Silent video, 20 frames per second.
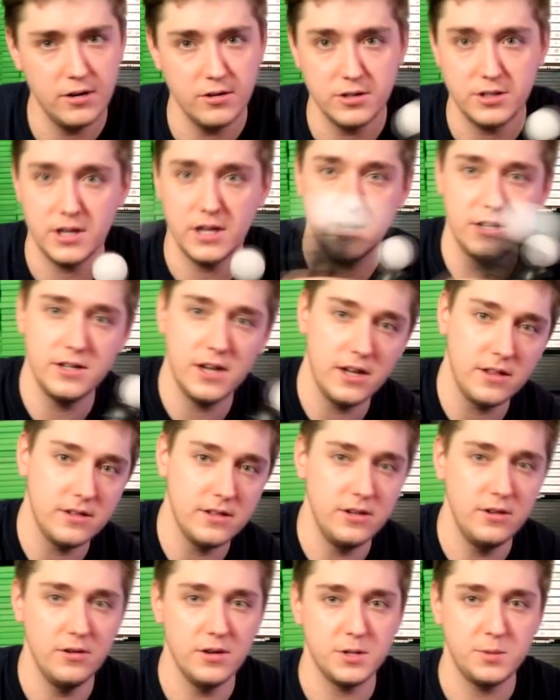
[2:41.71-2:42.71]
or change out
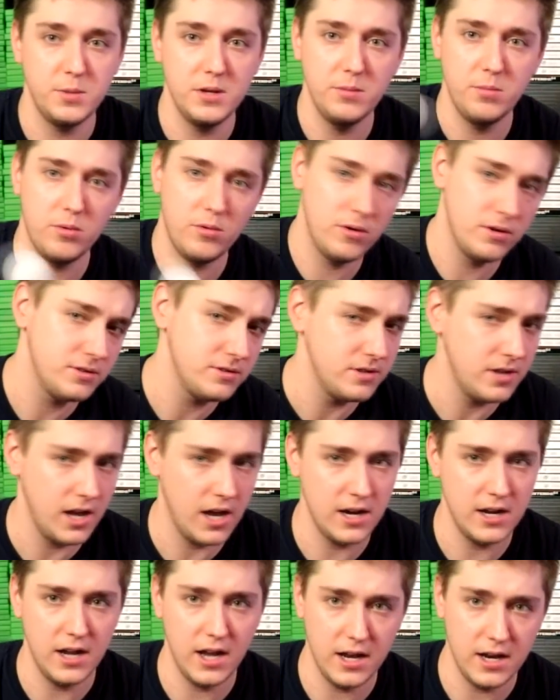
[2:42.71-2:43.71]
the USB ports or
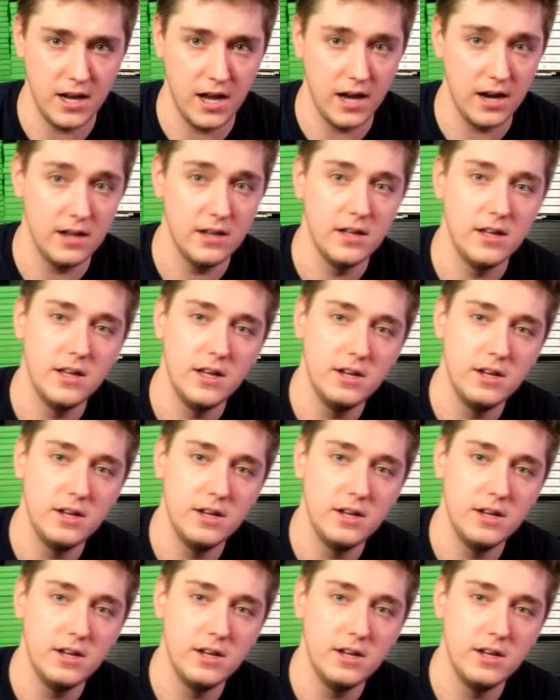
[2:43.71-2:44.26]
yada yada yada.